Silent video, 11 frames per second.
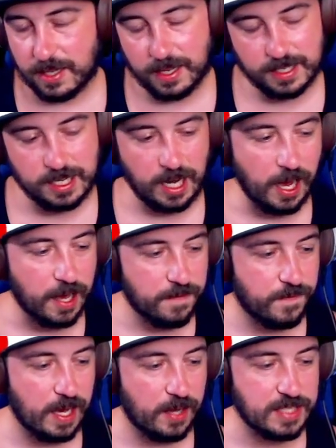Again, I
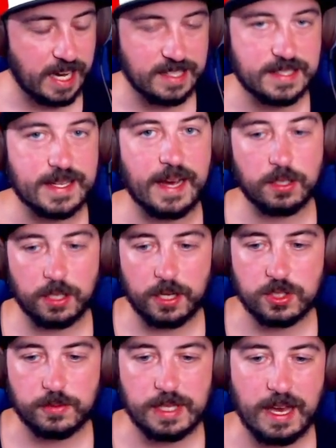found I died a lot
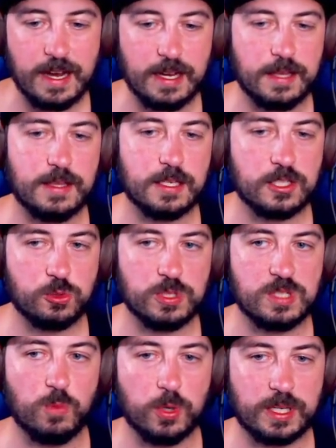doing that, and this
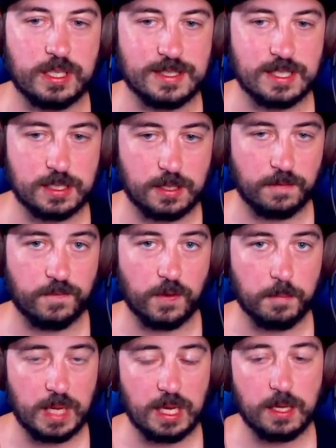was more consistent for
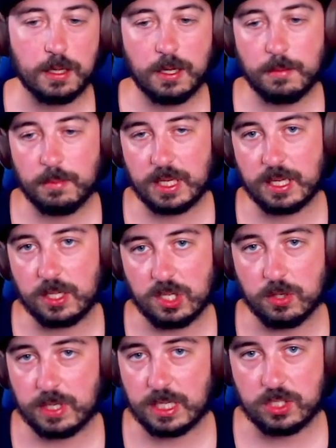me. But again,
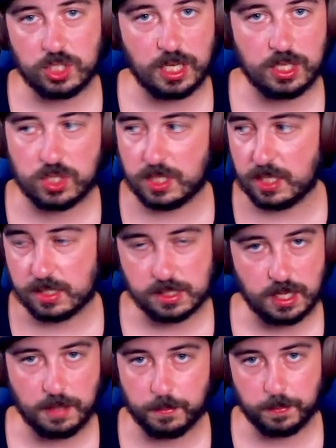you can change things
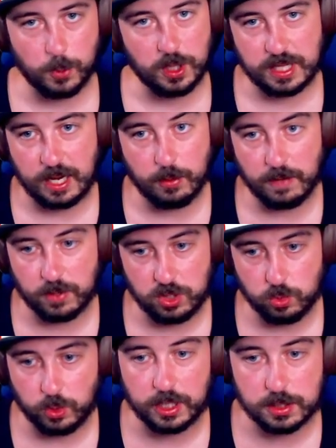up with however you
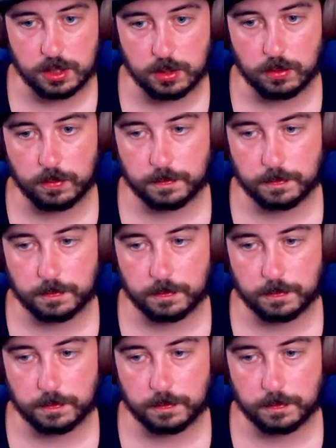want to.